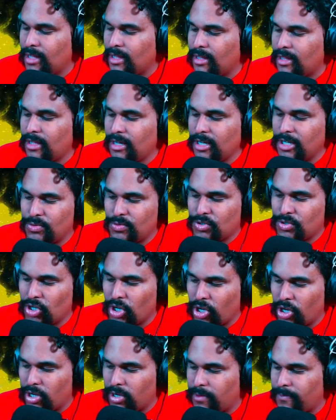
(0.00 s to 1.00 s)
Thank you,
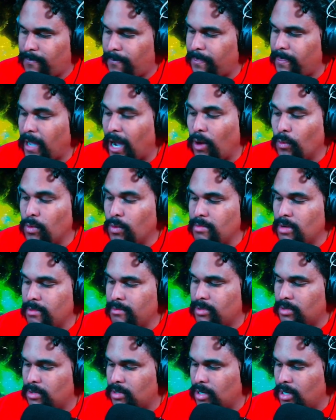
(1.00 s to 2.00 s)
sir. Now
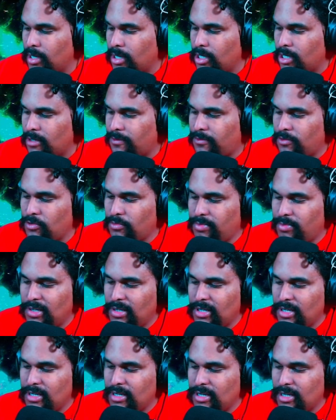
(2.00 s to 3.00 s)
remember, if you be
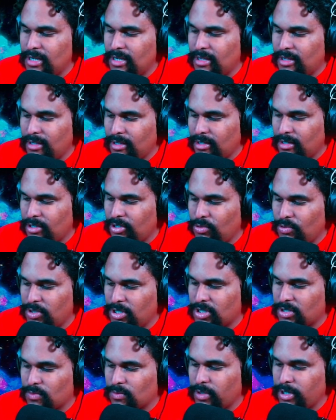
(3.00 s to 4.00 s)
needing anything, you
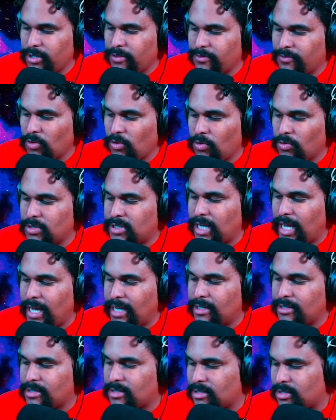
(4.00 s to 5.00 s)
just ring for old
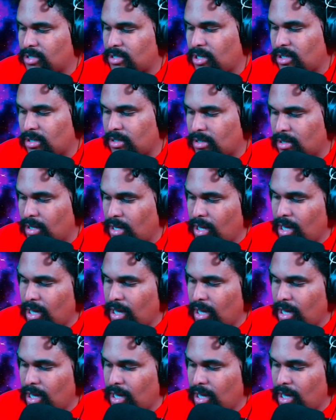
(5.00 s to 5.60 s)
Titus, sir,